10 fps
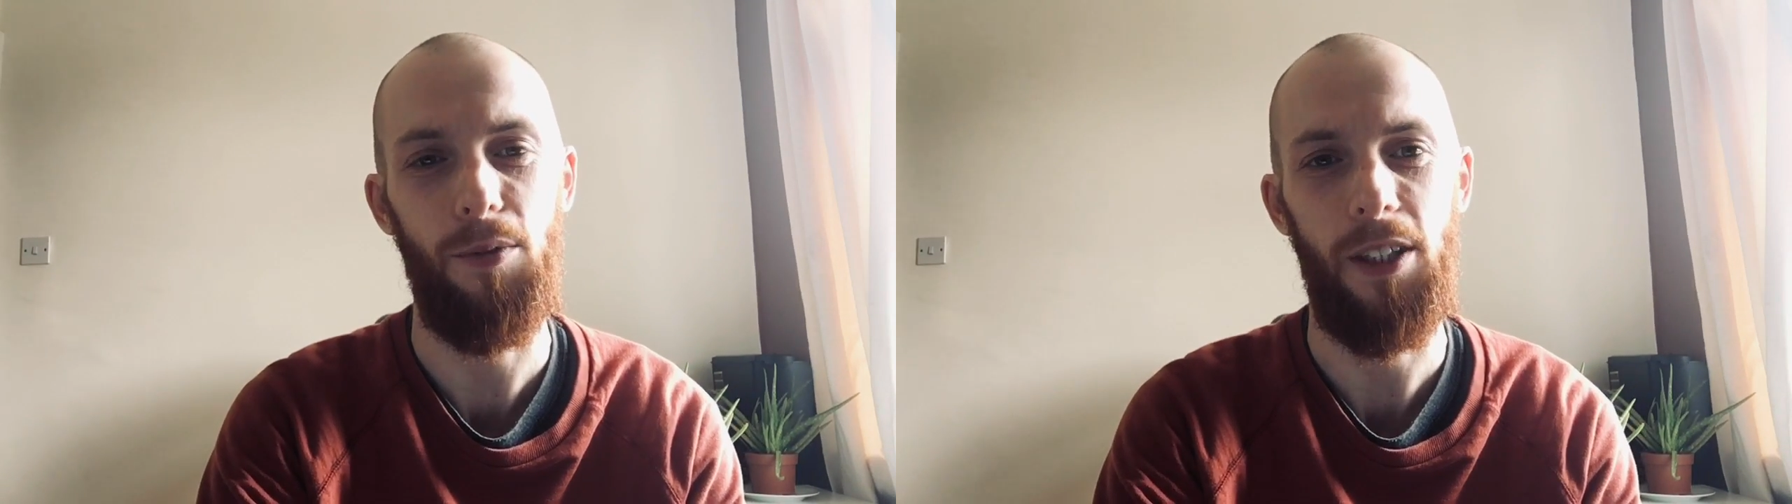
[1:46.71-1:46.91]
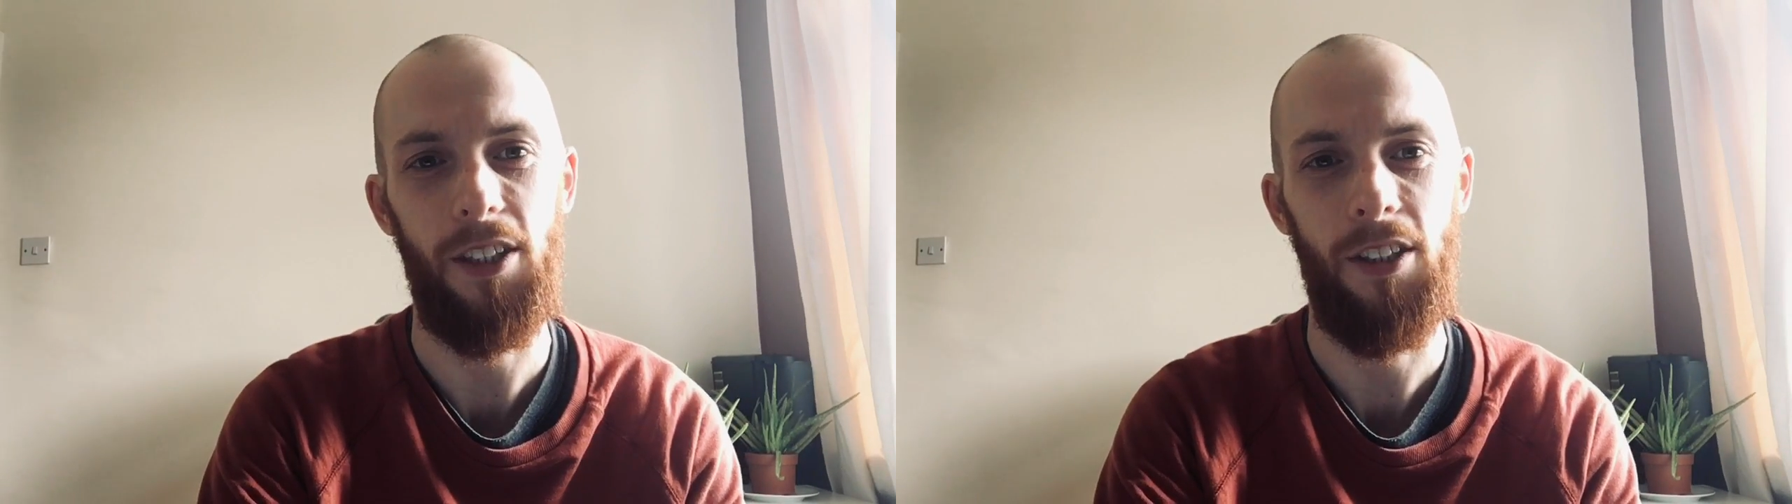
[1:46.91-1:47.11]

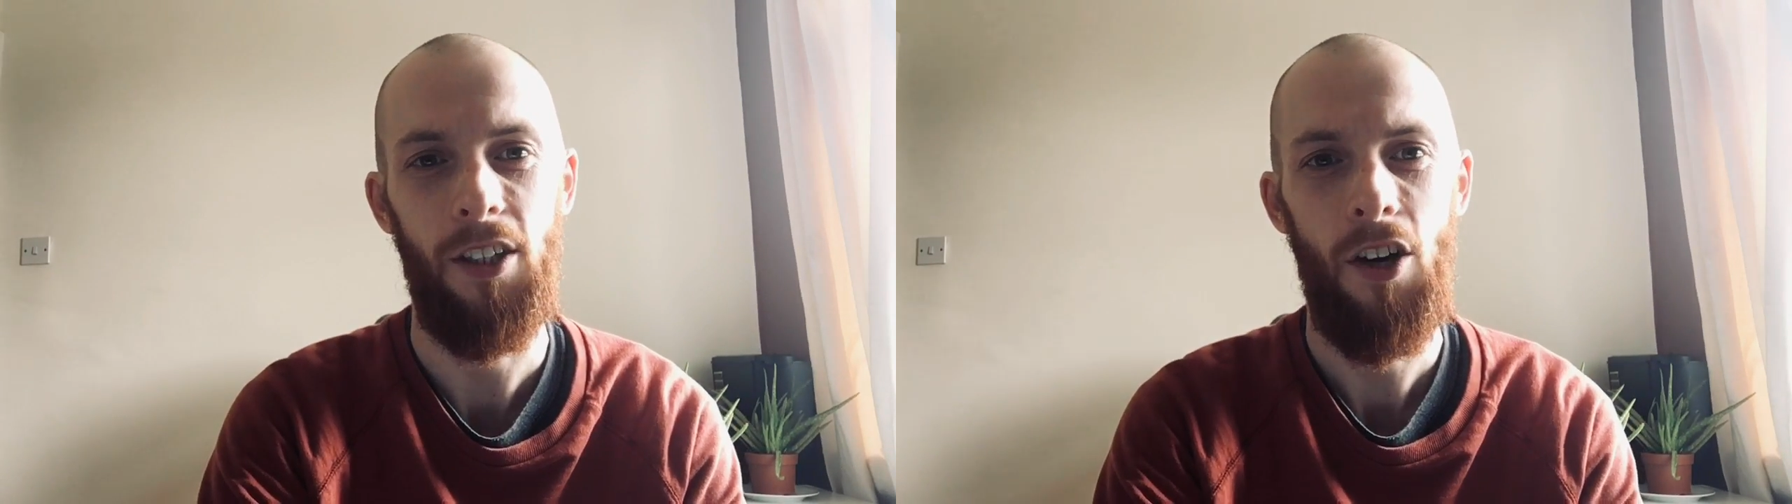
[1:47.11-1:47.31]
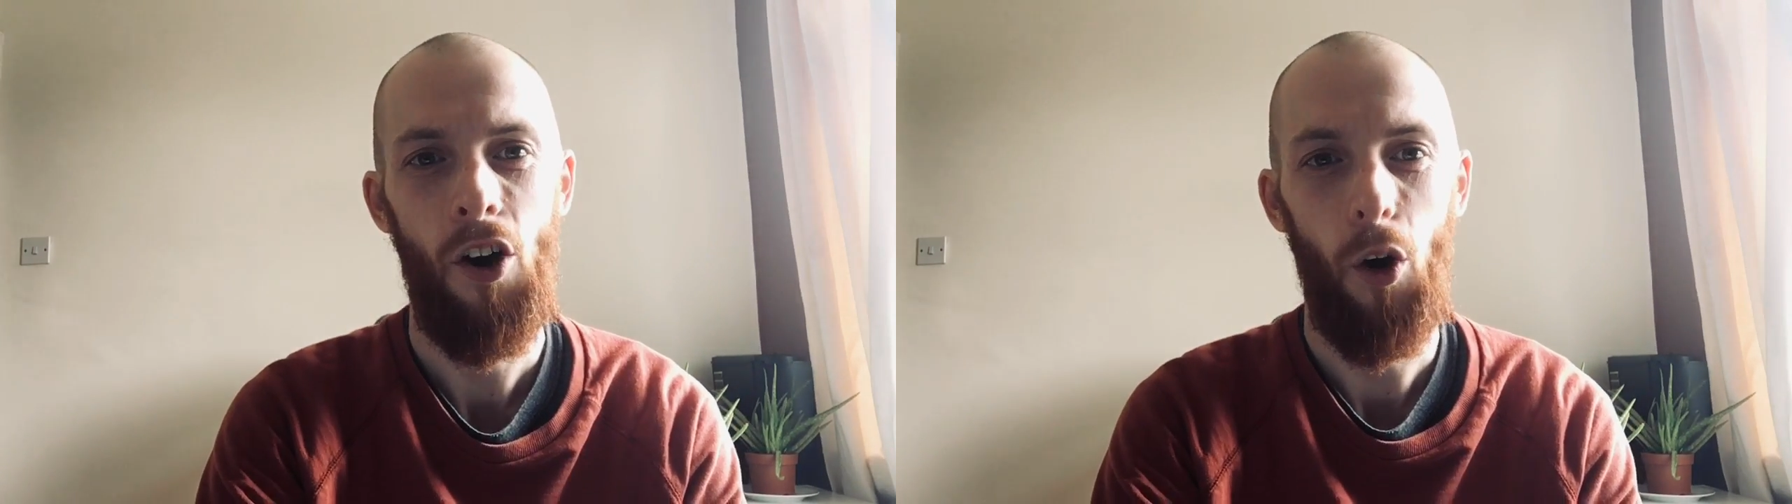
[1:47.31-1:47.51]
we can
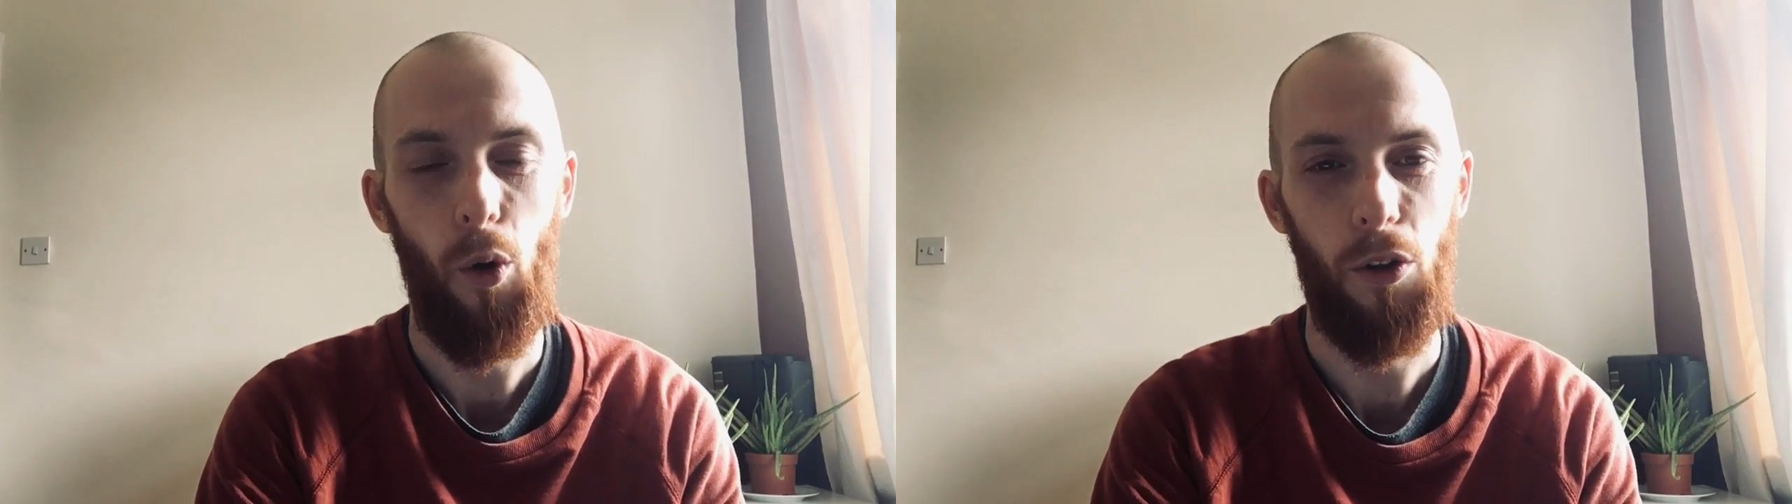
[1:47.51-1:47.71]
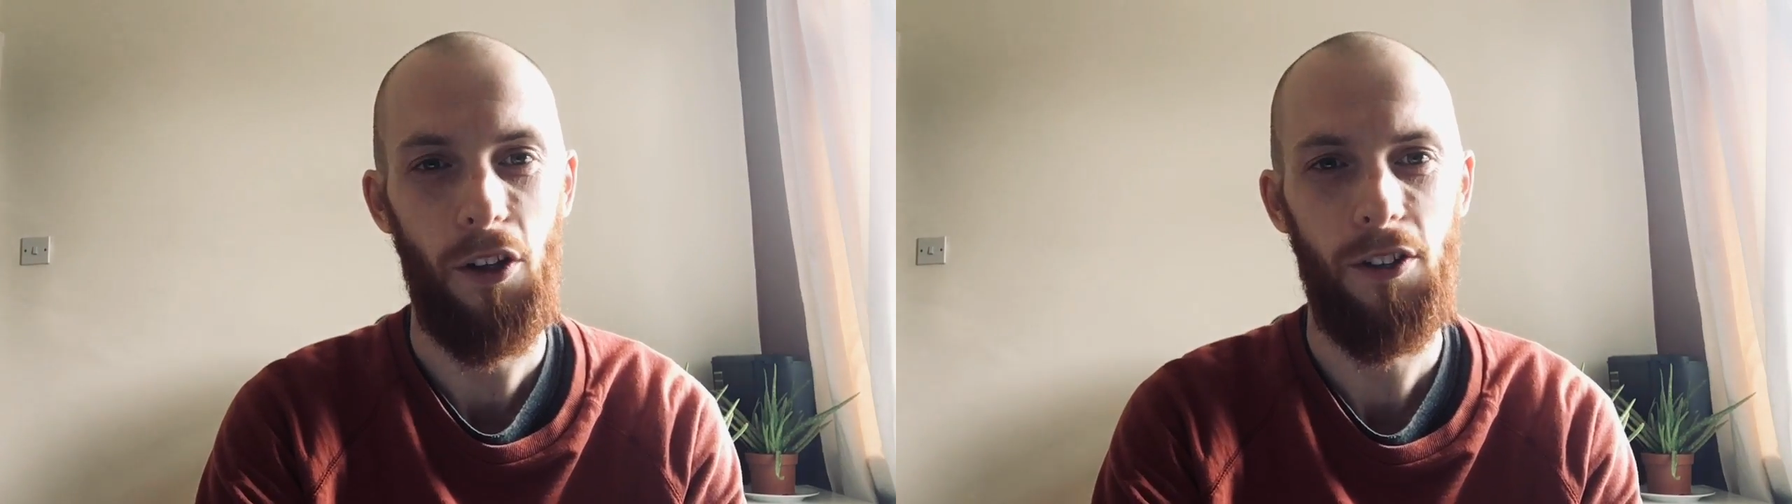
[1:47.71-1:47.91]

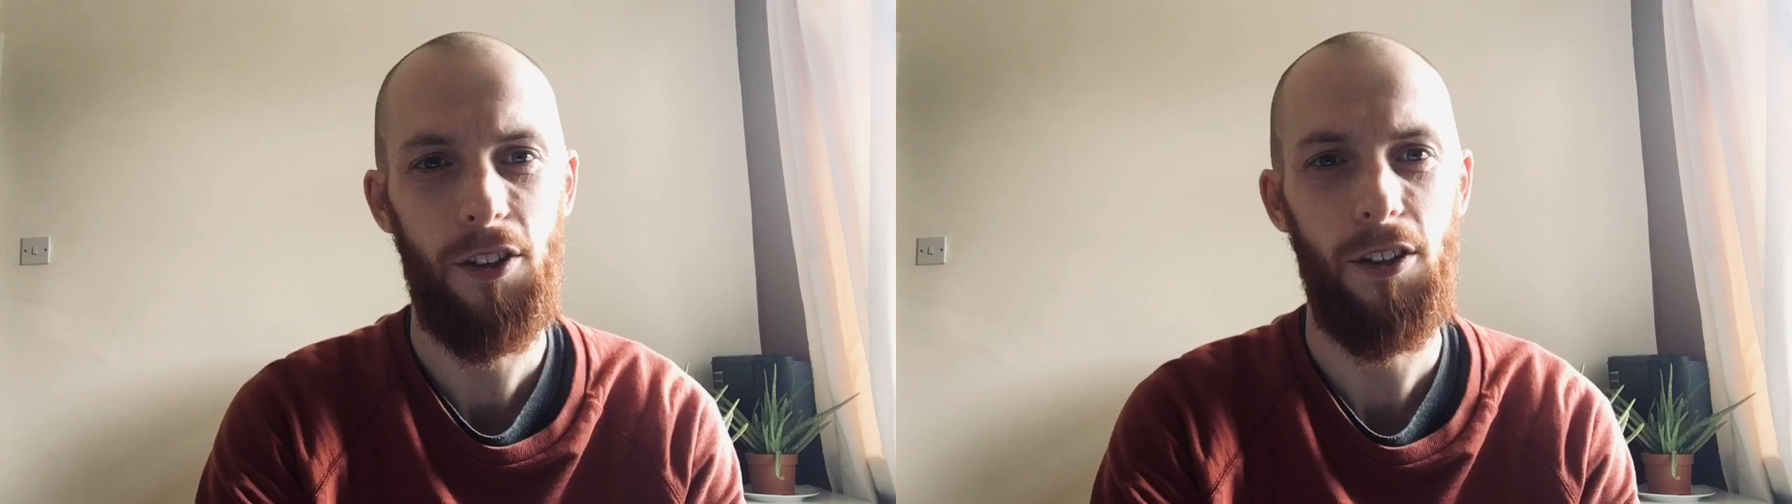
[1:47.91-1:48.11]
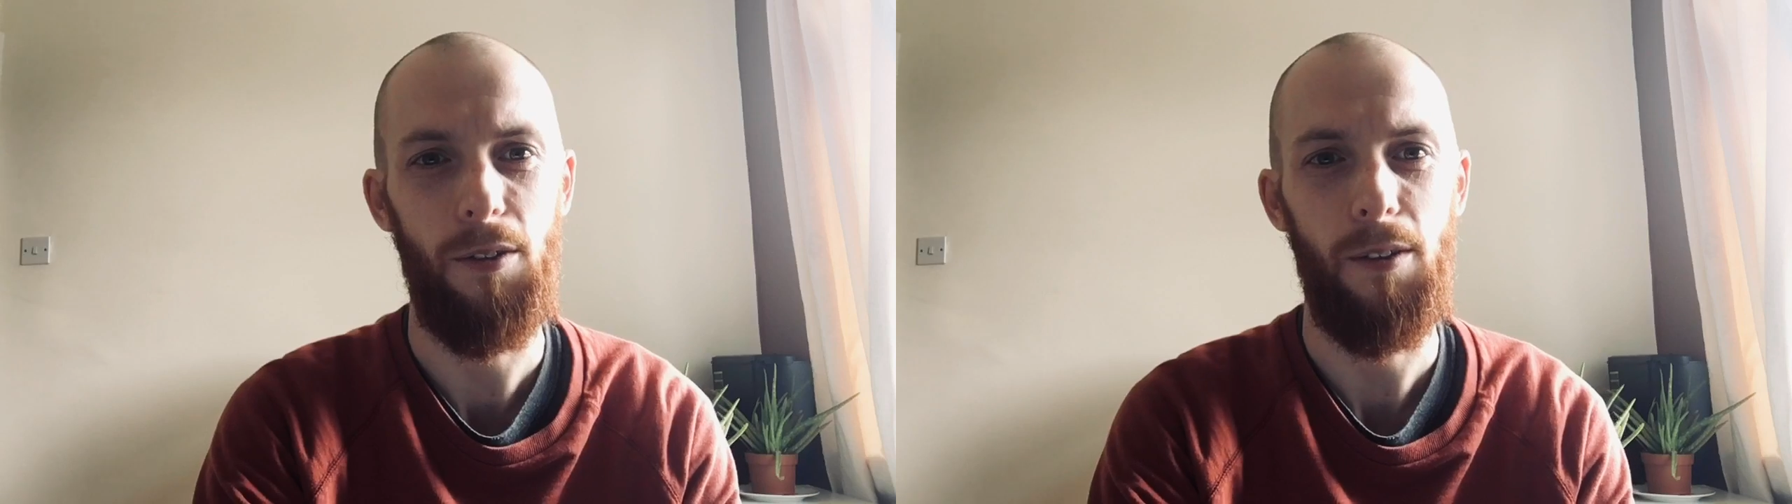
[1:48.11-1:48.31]
hold on
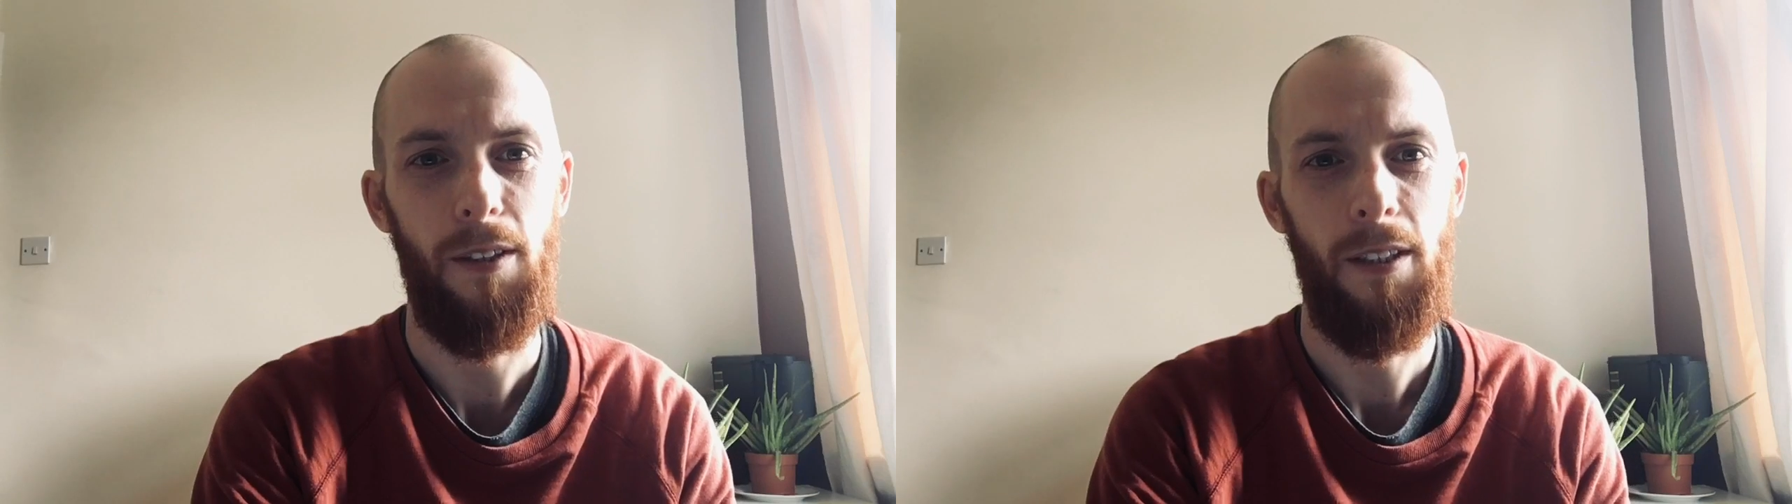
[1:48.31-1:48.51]
to.